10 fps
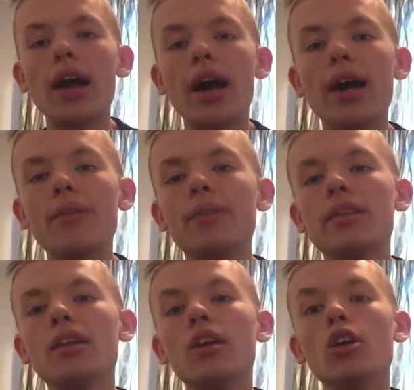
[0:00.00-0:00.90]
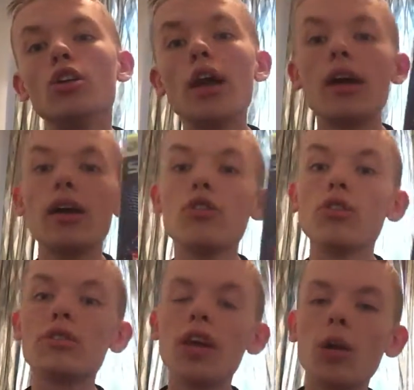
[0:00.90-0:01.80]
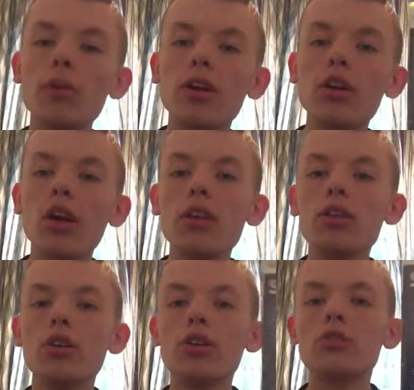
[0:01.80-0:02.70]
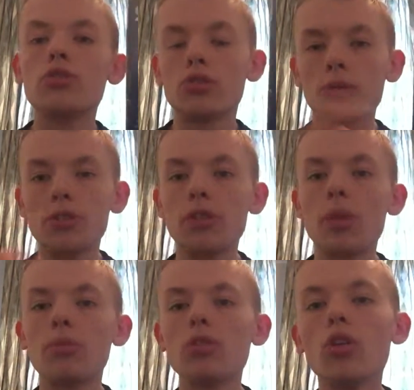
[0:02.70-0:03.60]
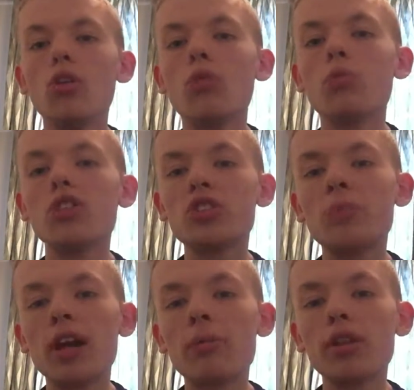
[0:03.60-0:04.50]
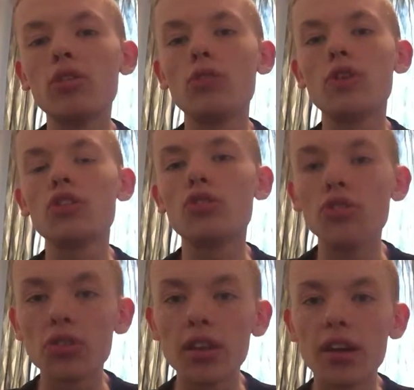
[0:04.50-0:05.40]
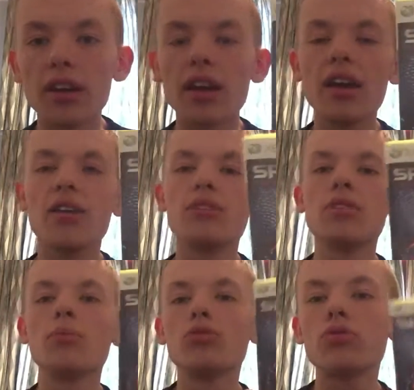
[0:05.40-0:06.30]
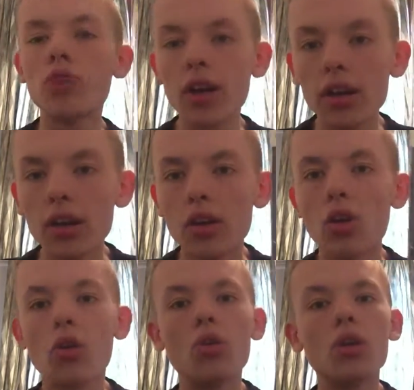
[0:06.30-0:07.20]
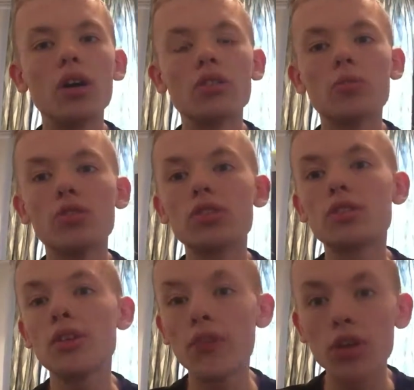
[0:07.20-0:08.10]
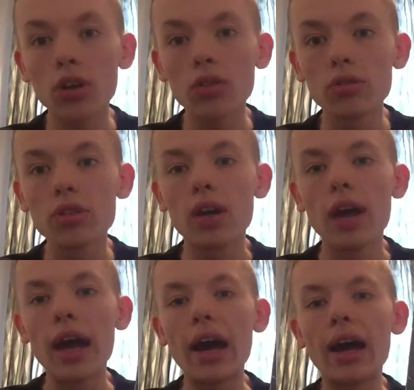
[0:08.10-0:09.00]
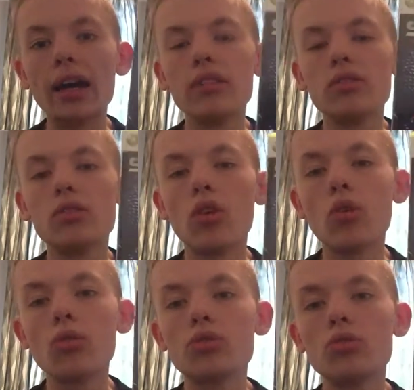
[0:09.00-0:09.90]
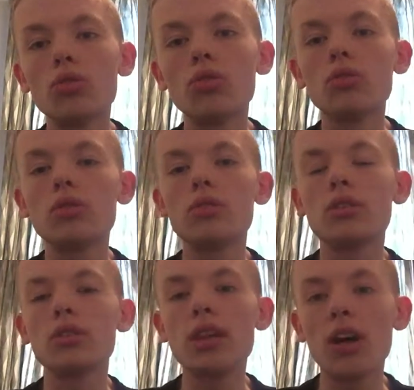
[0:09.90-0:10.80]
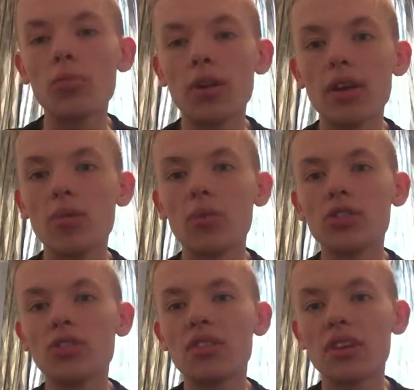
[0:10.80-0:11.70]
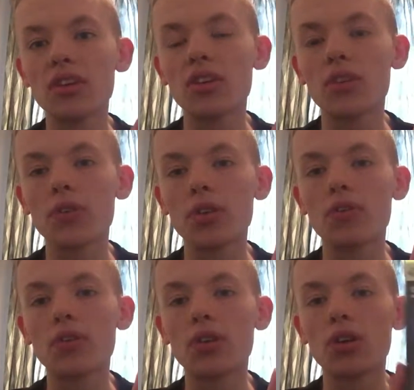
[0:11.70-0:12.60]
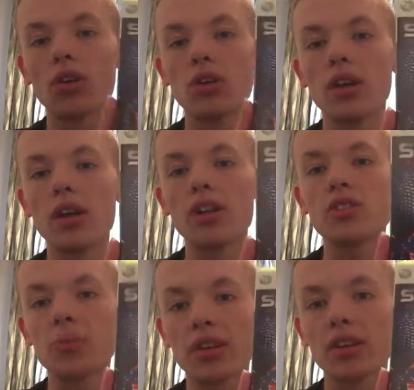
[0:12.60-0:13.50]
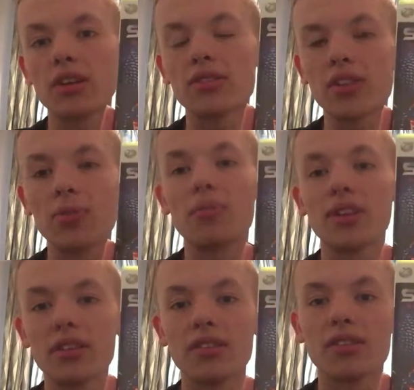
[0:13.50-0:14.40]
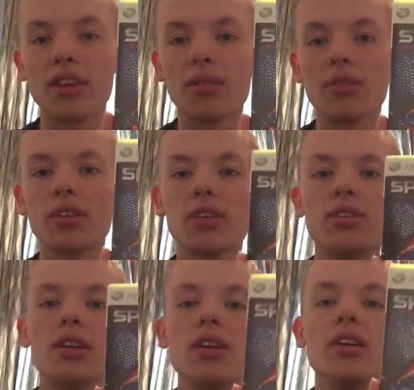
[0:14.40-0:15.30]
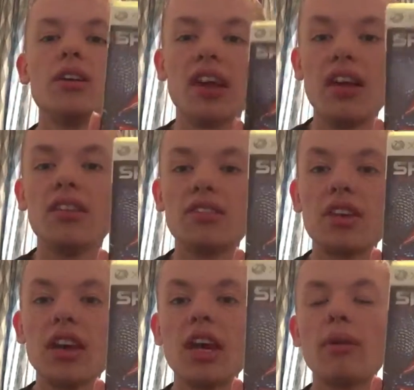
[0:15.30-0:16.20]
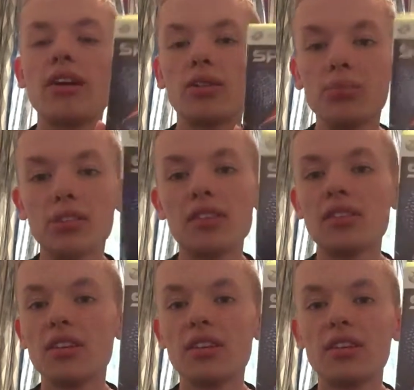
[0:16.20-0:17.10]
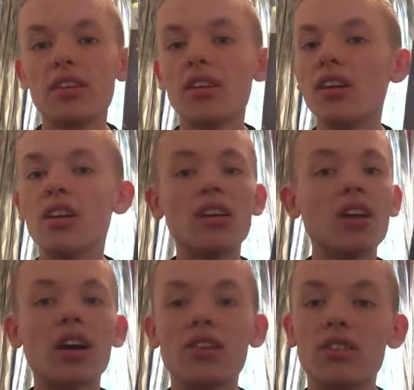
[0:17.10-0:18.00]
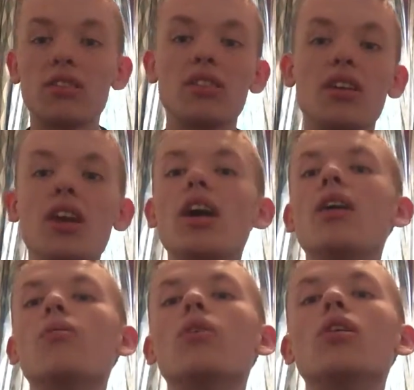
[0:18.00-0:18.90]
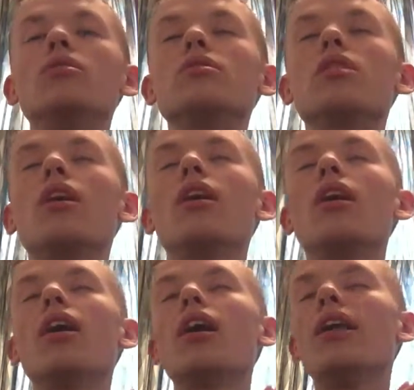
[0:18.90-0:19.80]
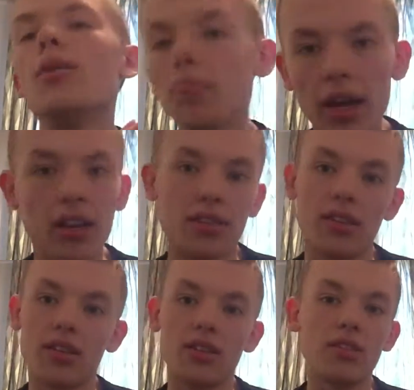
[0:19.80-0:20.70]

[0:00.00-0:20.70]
and you could tell me in the description down below which Spider-Man universe you think is the most fun or the most difficult, and also to tell me what you think of the overall experience on playing this game, because getting this game and completing it, I gotta say, it was an amazing